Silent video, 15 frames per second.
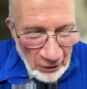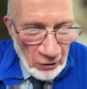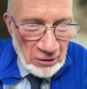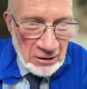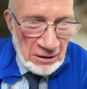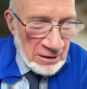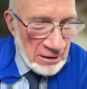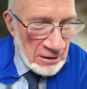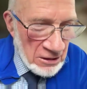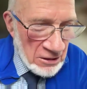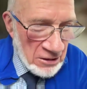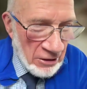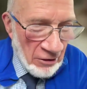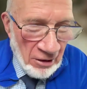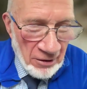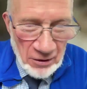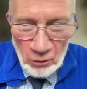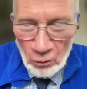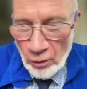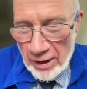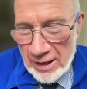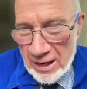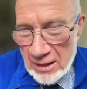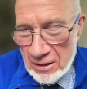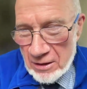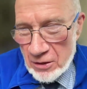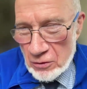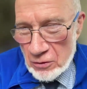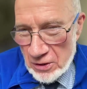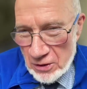Not necessarily the way it
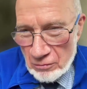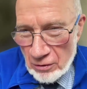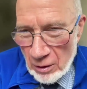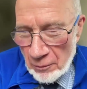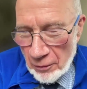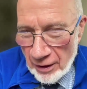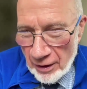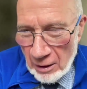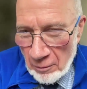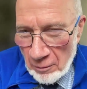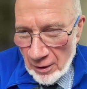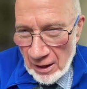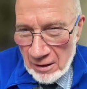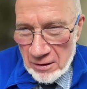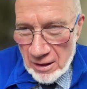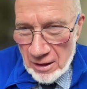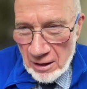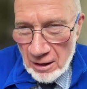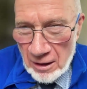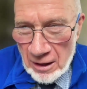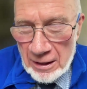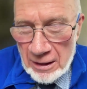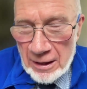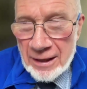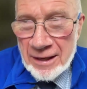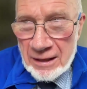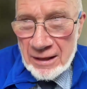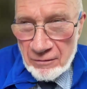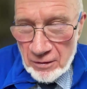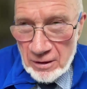used to operate, but I think
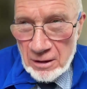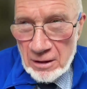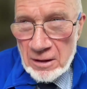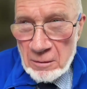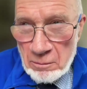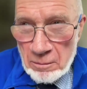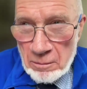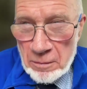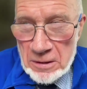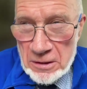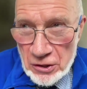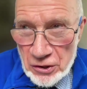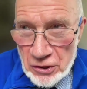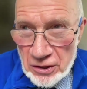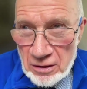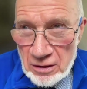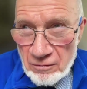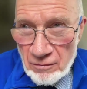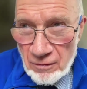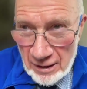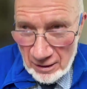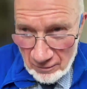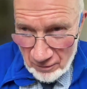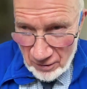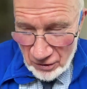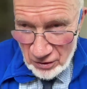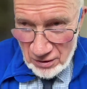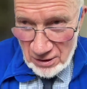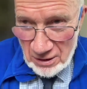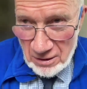given that the position of
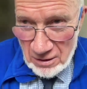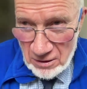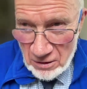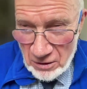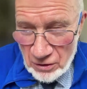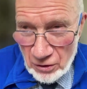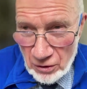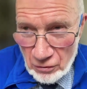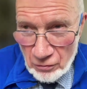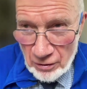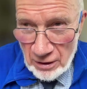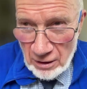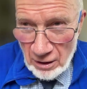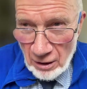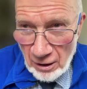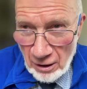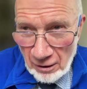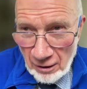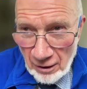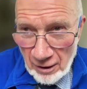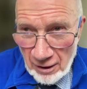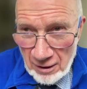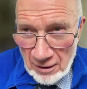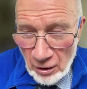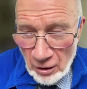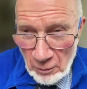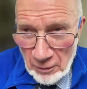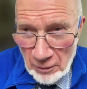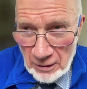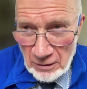languages in this country and the
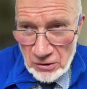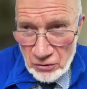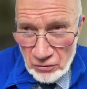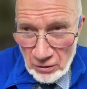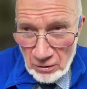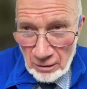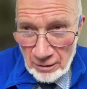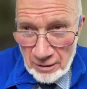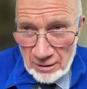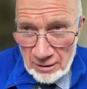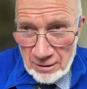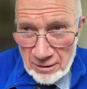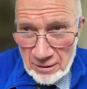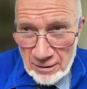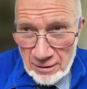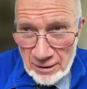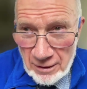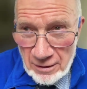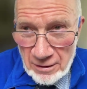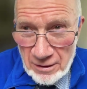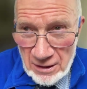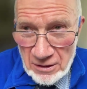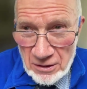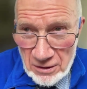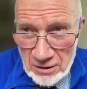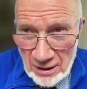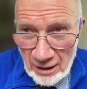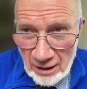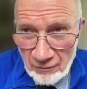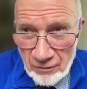uphill struggle that
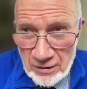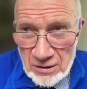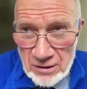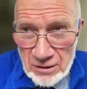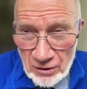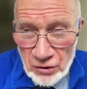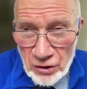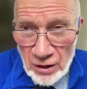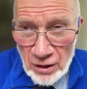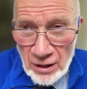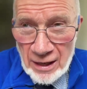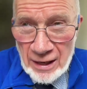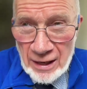teachers have is such,